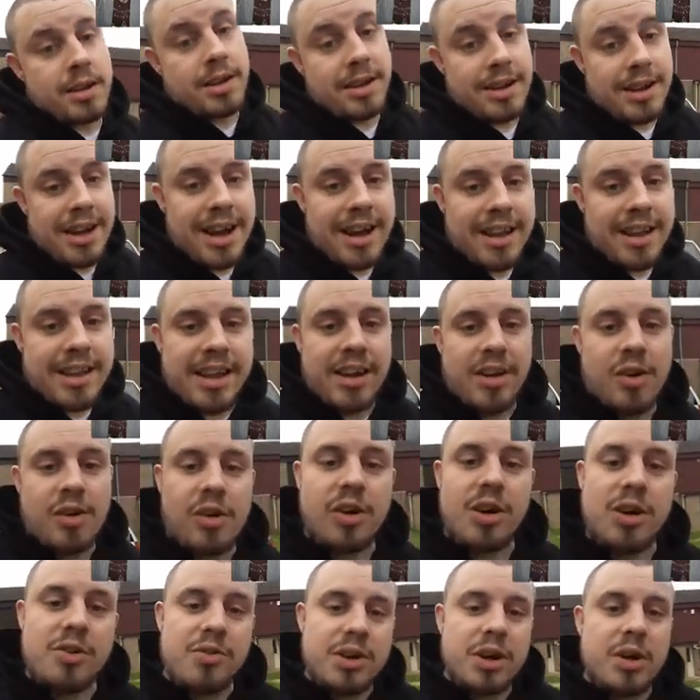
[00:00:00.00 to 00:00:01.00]
And then I
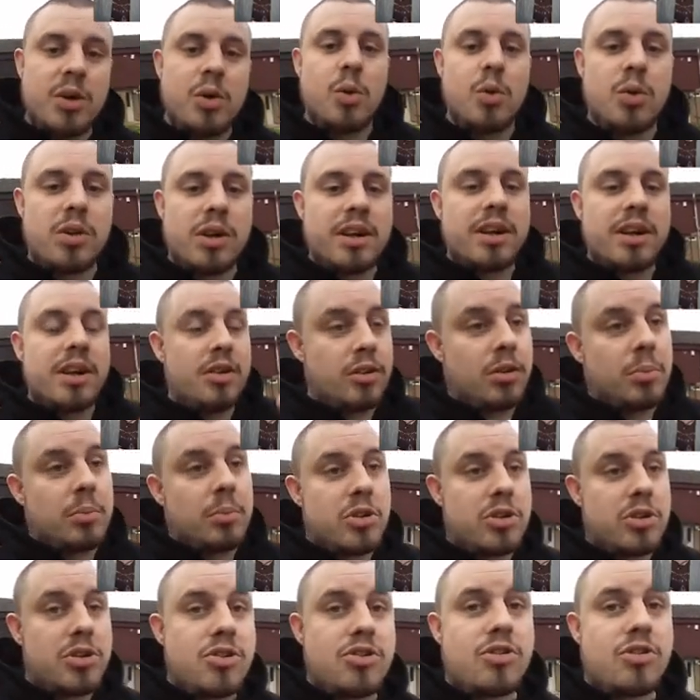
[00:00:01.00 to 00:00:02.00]
got it recorded. It's on
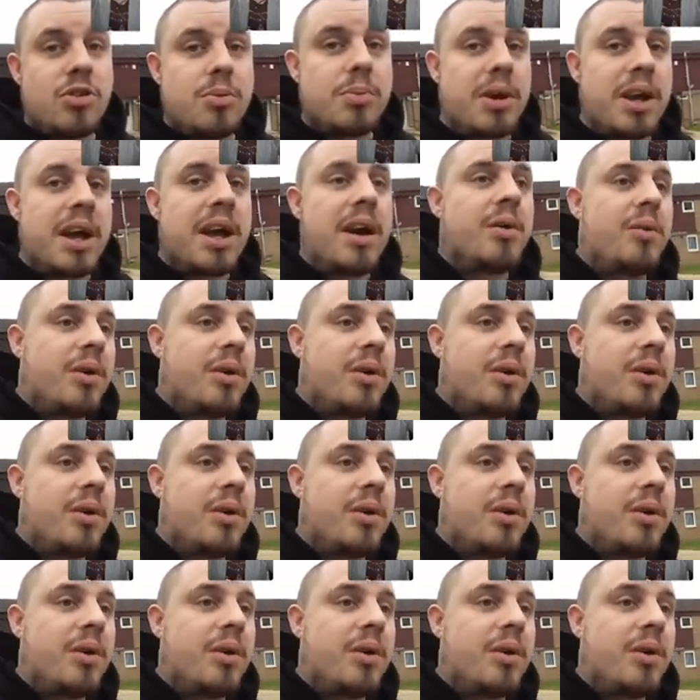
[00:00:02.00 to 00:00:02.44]
my YouTube account.